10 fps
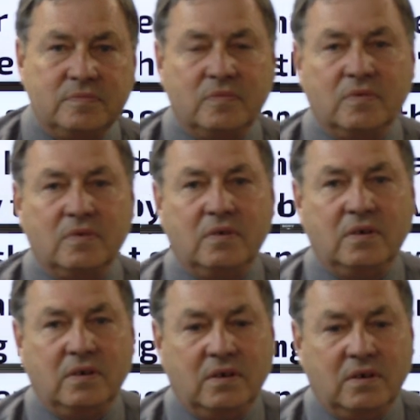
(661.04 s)

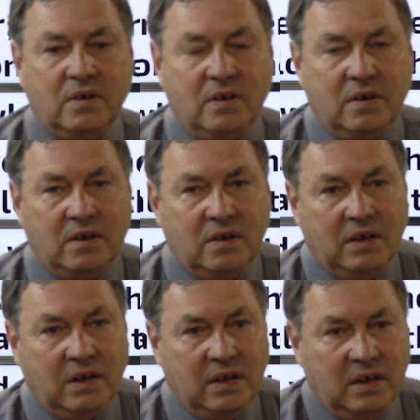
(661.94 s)

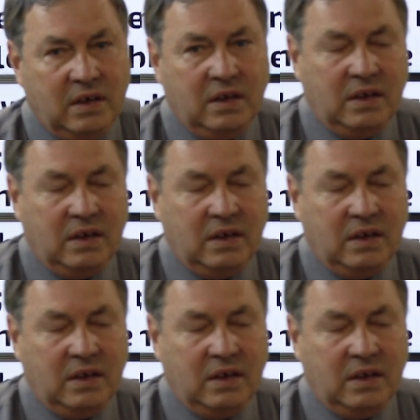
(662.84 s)
[no speech]